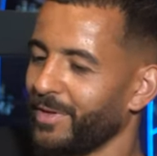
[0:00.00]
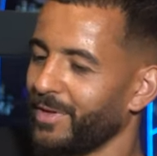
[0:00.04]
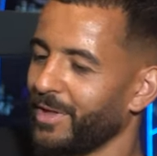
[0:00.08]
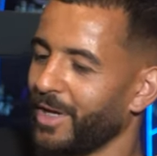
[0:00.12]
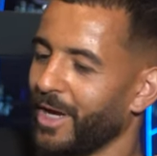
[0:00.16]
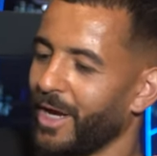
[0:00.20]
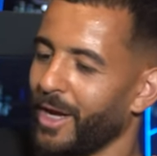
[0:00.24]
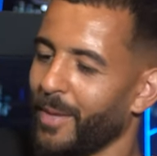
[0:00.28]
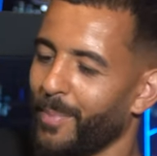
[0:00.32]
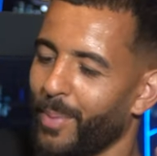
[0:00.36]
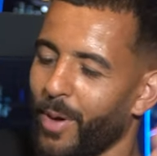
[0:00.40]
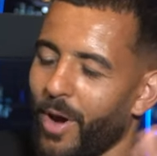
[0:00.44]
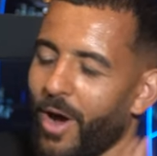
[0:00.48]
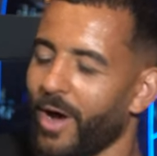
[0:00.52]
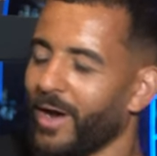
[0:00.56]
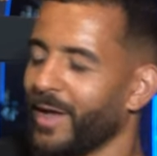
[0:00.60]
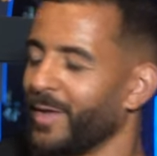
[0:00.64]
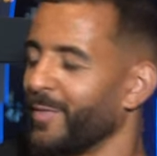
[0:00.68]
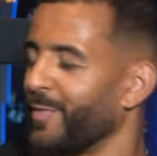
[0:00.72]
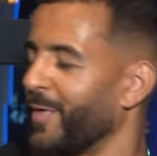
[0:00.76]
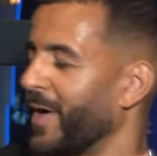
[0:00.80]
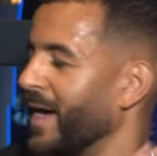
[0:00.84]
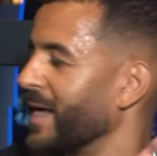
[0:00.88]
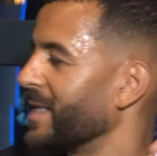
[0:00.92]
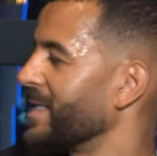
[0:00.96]
parking
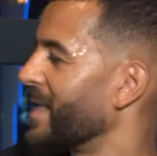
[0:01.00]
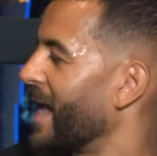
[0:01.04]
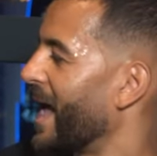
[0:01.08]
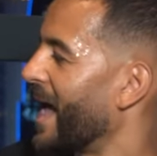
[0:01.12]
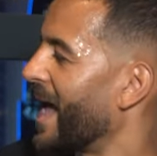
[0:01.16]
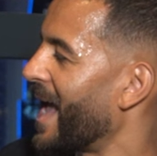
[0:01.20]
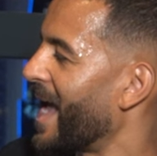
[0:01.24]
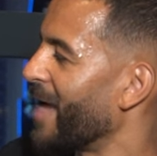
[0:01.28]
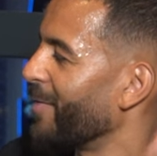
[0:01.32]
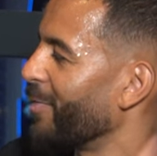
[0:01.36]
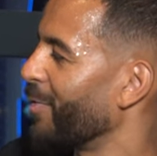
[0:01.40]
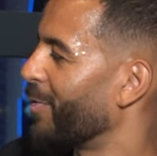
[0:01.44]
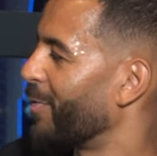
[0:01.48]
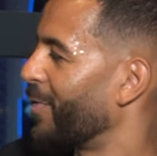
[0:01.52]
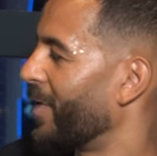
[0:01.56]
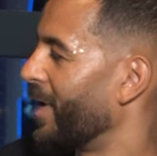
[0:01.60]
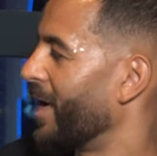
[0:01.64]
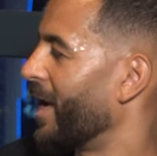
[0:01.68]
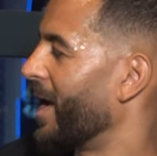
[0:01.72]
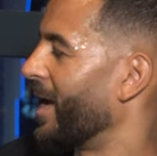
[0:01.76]
fines, like everything.